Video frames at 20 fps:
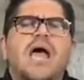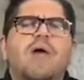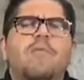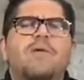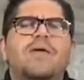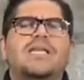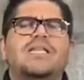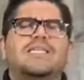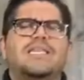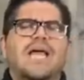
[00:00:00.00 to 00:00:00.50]
And
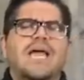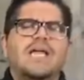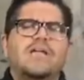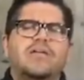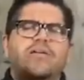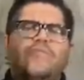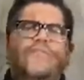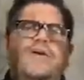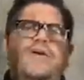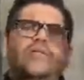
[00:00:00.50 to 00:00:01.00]
we thank
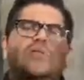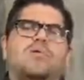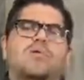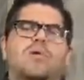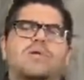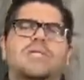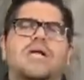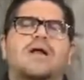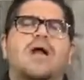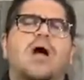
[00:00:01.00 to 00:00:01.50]
you, Father
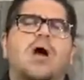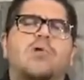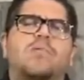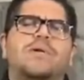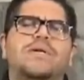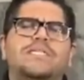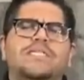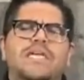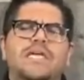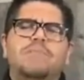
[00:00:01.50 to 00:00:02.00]
Lord, that our
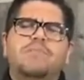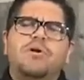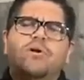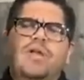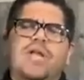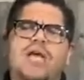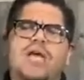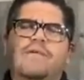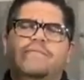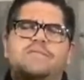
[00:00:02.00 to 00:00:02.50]
Redeemer
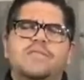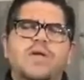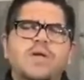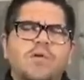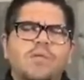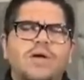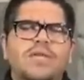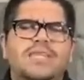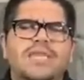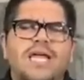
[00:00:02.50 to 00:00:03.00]
lives.
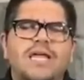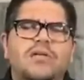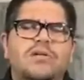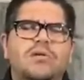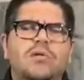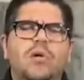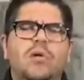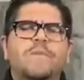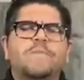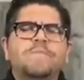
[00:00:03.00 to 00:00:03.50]
We thank
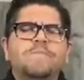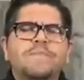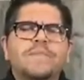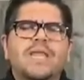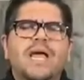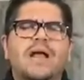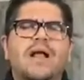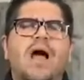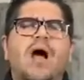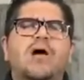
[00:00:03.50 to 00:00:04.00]
you, Lord,
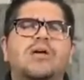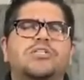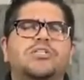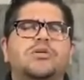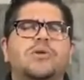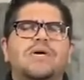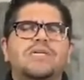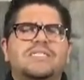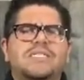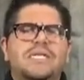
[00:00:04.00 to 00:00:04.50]
that our
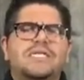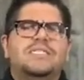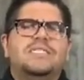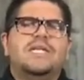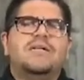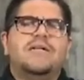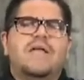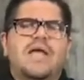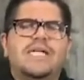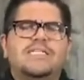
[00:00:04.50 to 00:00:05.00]
trust is
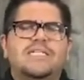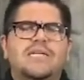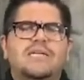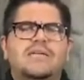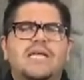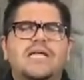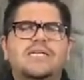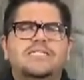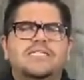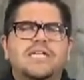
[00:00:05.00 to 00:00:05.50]
in is in
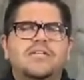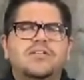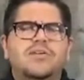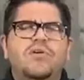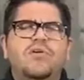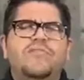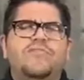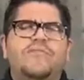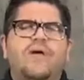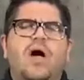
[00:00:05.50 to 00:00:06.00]
is in
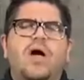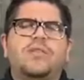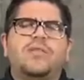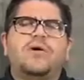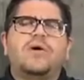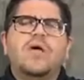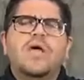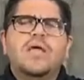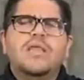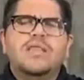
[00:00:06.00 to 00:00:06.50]
you,
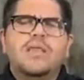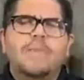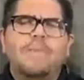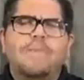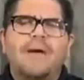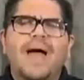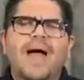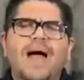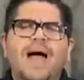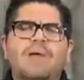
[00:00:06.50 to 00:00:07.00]
Father. The
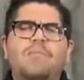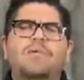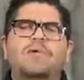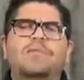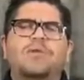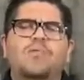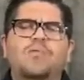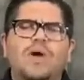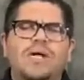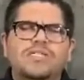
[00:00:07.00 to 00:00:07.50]
power,
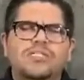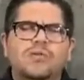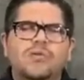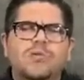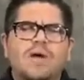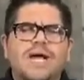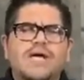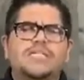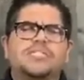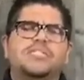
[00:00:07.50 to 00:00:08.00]
the
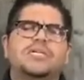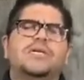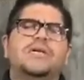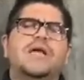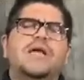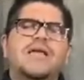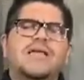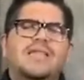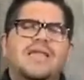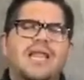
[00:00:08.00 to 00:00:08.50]
resurrection,
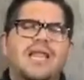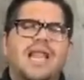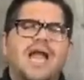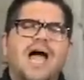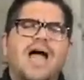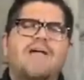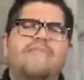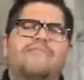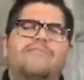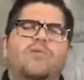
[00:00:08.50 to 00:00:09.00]
the
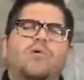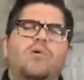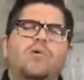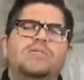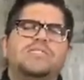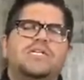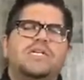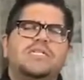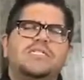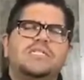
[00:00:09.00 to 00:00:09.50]
life,
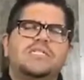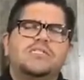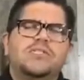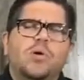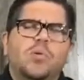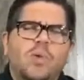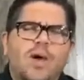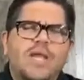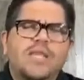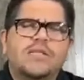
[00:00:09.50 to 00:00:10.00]
Lord Jesus,
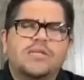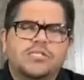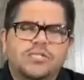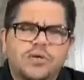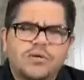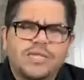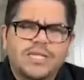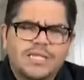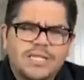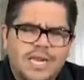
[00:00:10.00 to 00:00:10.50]
the way, the
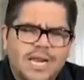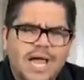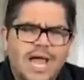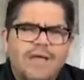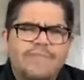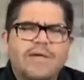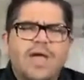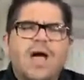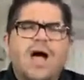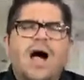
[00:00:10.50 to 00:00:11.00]
truth, and the
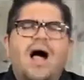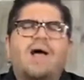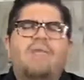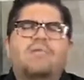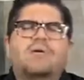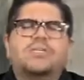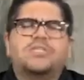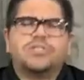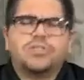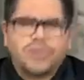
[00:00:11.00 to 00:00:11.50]
life.
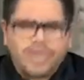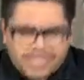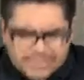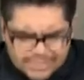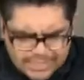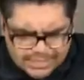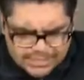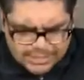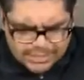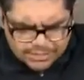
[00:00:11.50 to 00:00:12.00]
Our
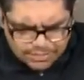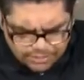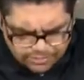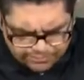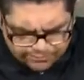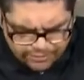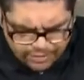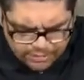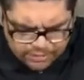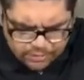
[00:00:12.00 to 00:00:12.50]
trust is in you,
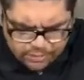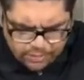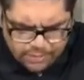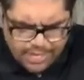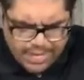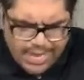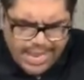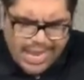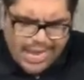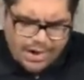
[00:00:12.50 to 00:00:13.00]
Father Lord,
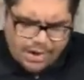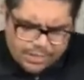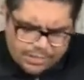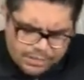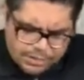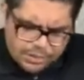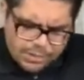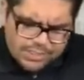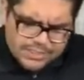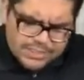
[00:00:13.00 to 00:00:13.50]
and our
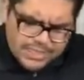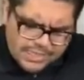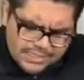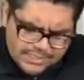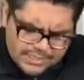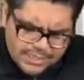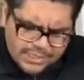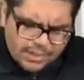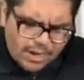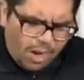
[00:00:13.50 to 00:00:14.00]
trust
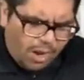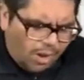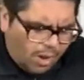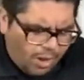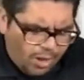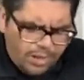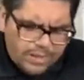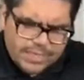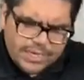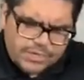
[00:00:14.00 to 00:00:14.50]
is in
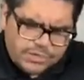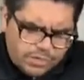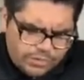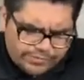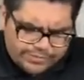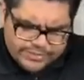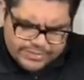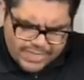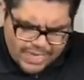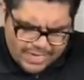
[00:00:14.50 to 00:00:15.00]
all that
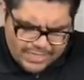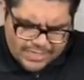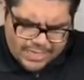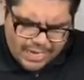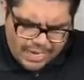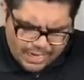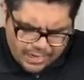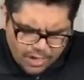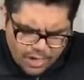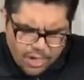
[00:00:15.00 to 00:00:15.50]
you've said,
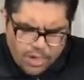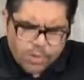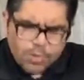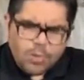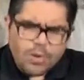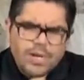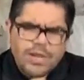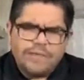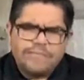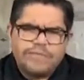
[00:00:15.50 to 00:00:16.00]
God.
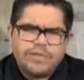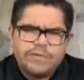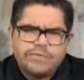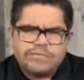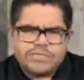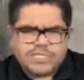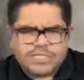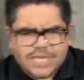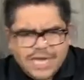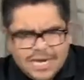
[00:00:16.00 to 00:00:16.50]
Lord, if you've
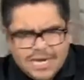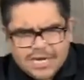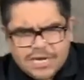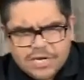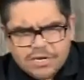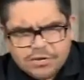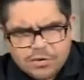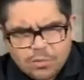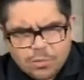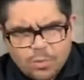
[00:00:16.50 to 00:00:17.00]
said it
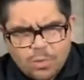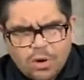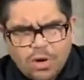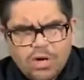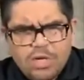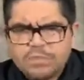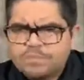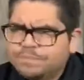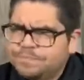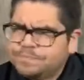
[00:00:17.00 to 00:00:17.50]
in your
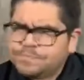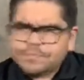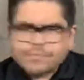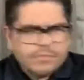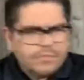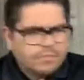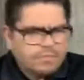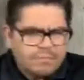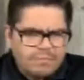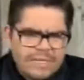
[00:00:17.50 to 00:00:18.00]
word,
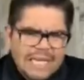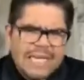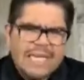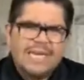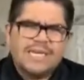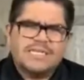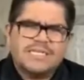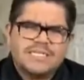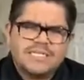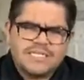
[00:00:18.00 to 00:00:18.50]
it
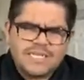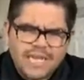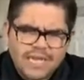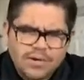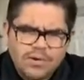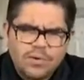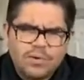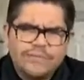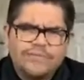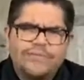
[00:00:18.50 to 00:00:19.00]
is
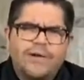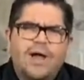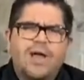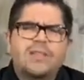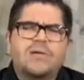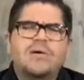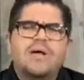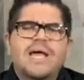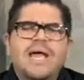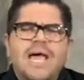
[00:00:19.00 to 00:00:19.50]
settled,
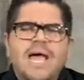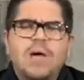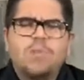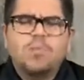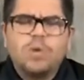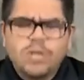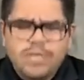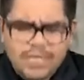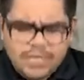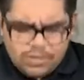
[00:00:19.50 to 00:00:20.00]
Father, and
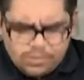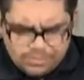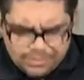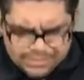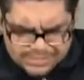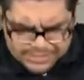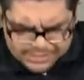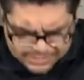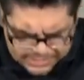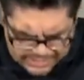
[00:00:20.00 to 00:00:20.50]
we're going to
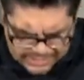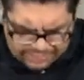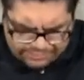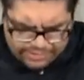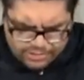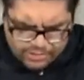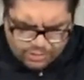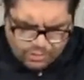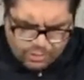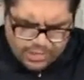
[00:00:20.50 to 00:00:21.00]
receive
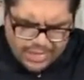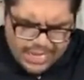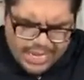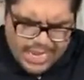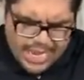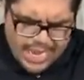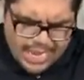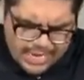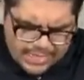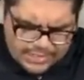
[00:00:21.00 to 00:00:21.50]
it, Lord,
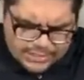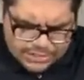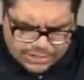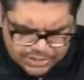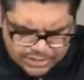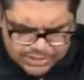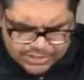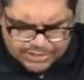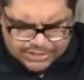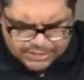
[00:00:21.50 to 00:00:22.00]
in
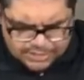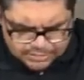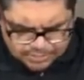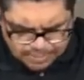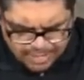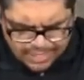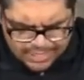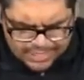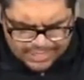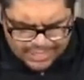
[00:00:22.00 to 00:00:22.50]
Jesus'
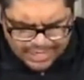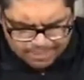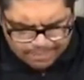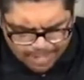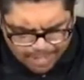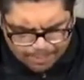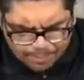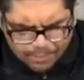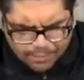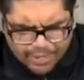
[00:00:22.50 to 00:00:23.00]
mighty name.
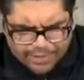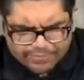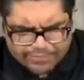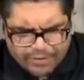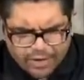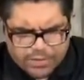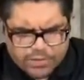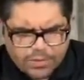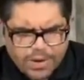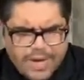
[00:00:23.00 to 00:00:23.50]
I pray,
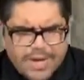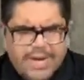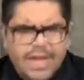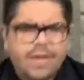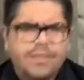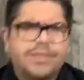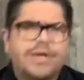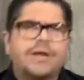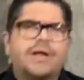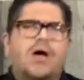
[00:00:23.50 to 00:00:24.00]
Father, right now
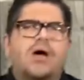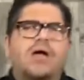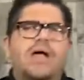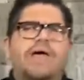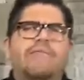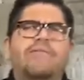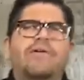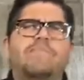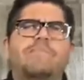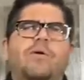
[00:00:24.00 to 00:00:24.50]
that
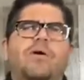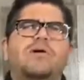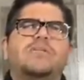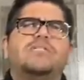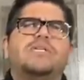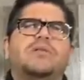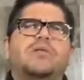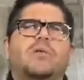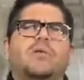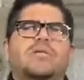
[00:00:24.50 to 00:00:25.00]
every
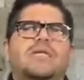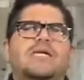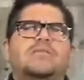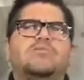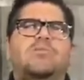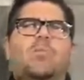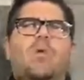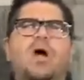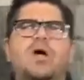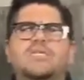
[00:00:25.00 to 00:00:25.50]
person, Lord,
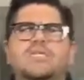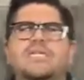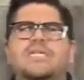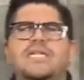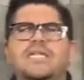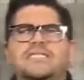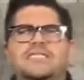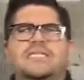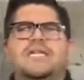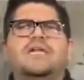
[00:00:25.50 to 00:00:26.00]
that's watching,
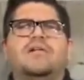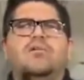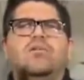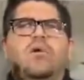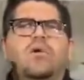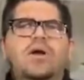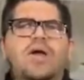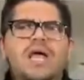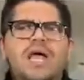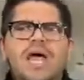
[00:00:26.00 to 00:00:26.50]
listening,
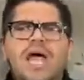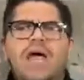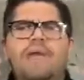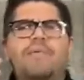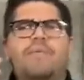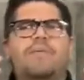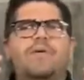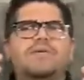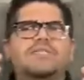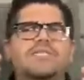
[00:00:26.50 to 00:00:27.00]
Lord,
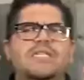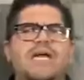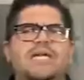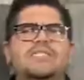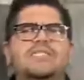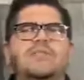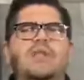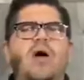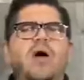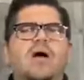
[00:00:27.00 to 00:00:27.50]
every person
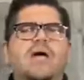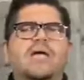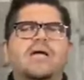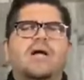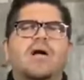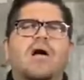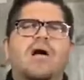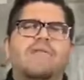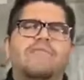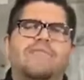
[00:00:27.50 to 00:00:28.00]
that's
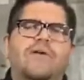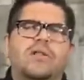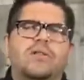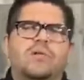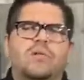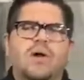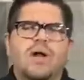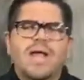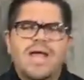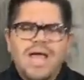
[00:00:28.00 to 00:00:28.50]
logging on, Father,
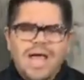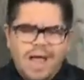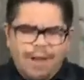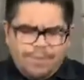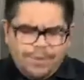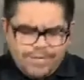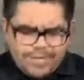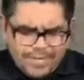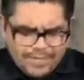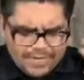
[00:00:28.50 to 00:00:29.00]
Lord, I
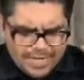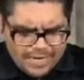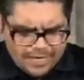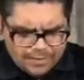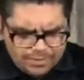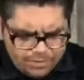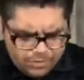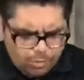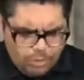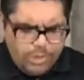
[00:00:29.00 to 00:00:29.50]
pray that they
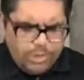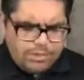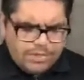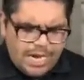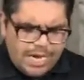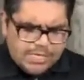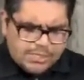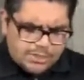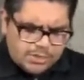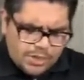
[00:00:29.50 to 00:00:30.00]
will
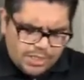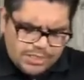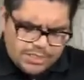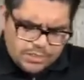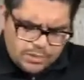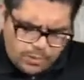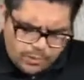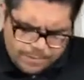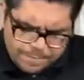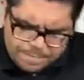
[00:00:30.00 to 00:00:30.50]
not trust,
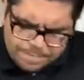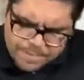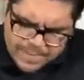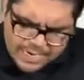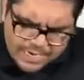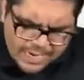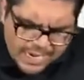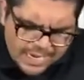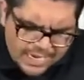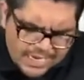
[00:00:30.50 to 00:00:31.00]
Lord,
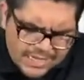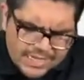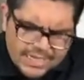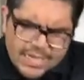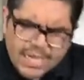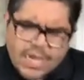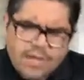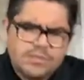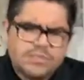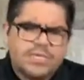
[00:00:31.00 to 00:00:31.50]
in
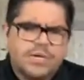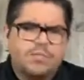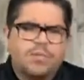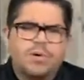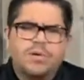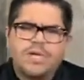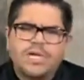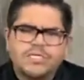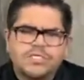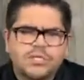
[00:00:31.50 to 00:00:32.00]
anything else. They
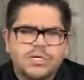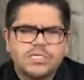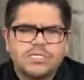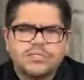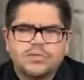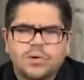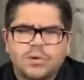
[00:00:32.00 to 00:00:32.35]
will not trust,